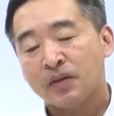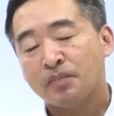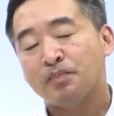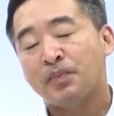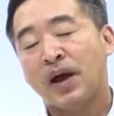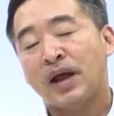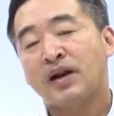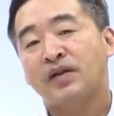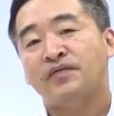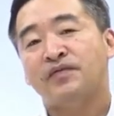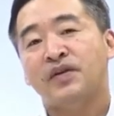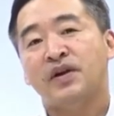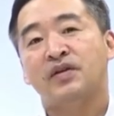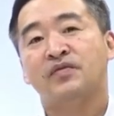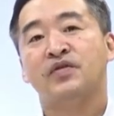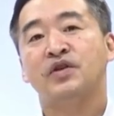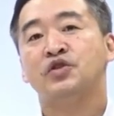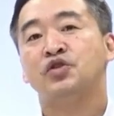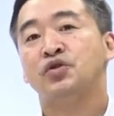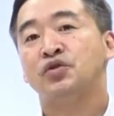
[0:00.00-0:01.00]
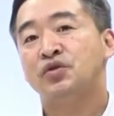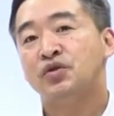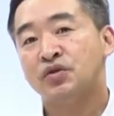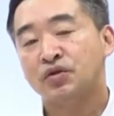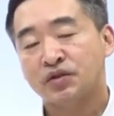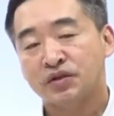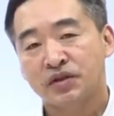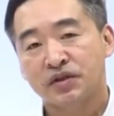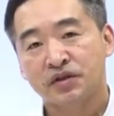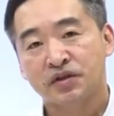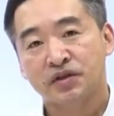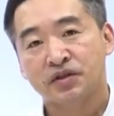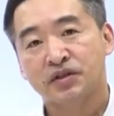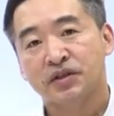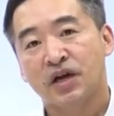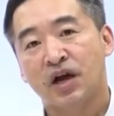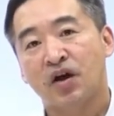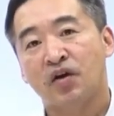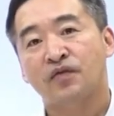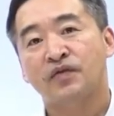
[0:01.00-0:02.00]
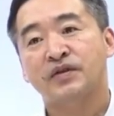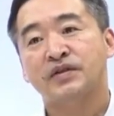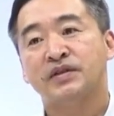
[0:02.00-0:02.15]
the benefit of introducing yourself